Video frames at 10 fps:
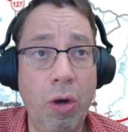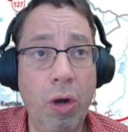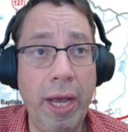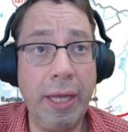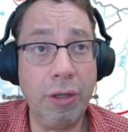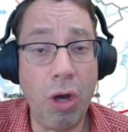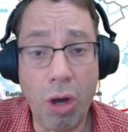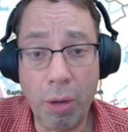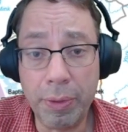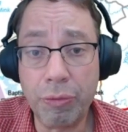and
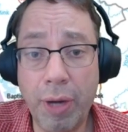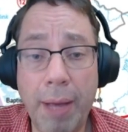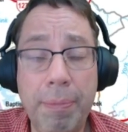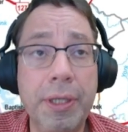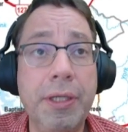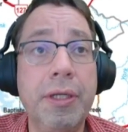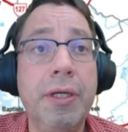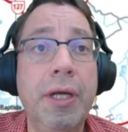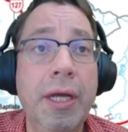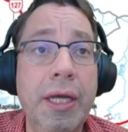Almond Rapid
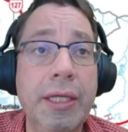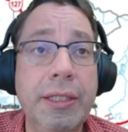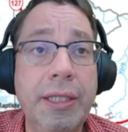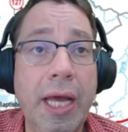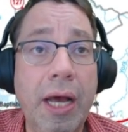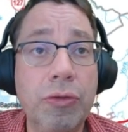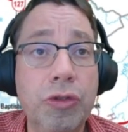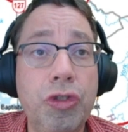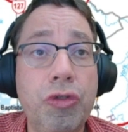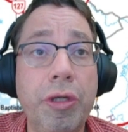
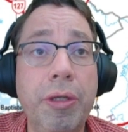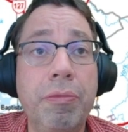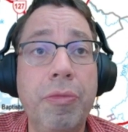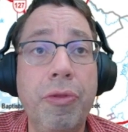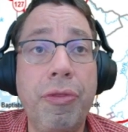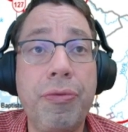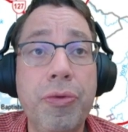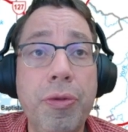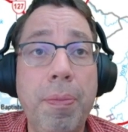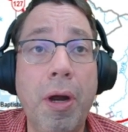downstream through
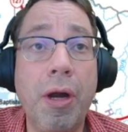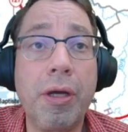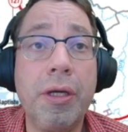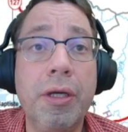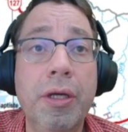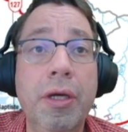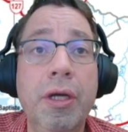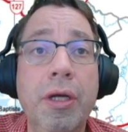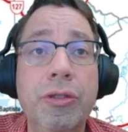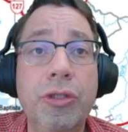the park
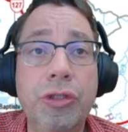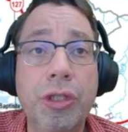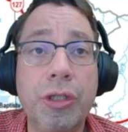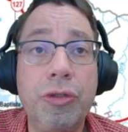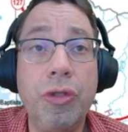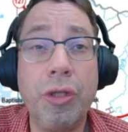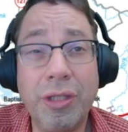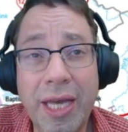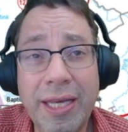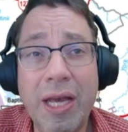to the
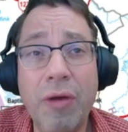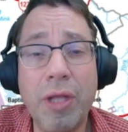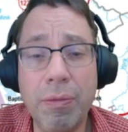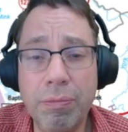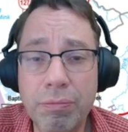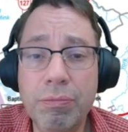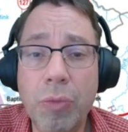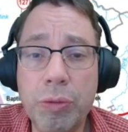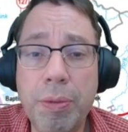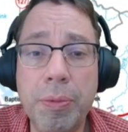takeout that
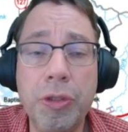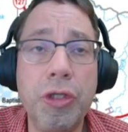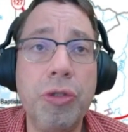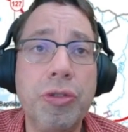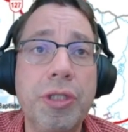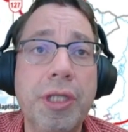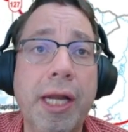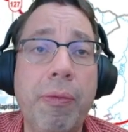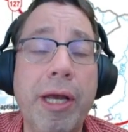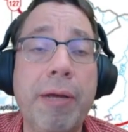most people use and that I
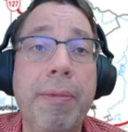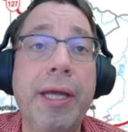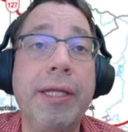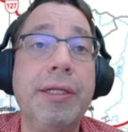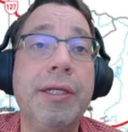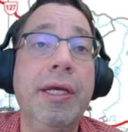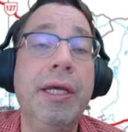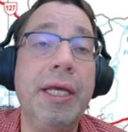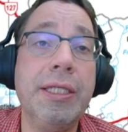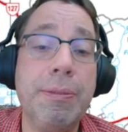recommend
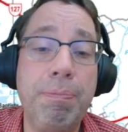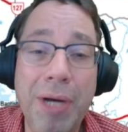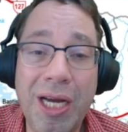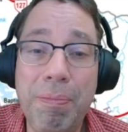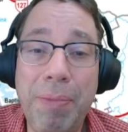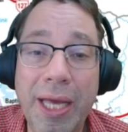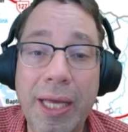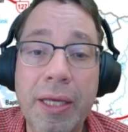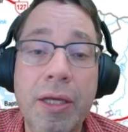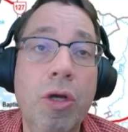is Buck
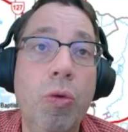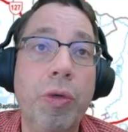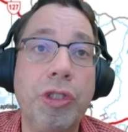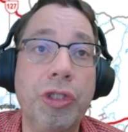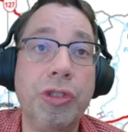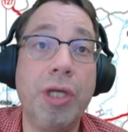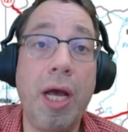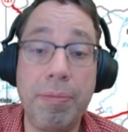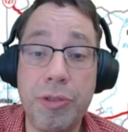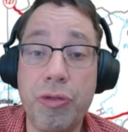Bay, which is
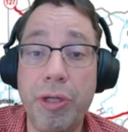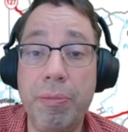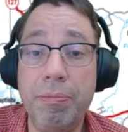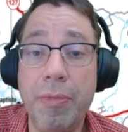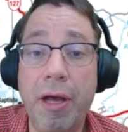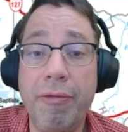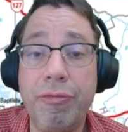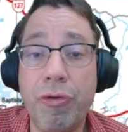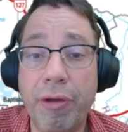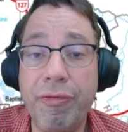upstream of
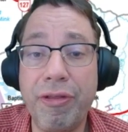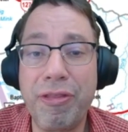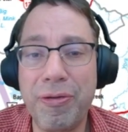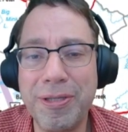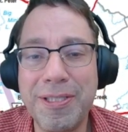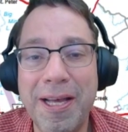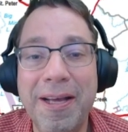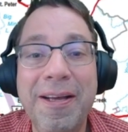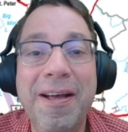Griffith. There is a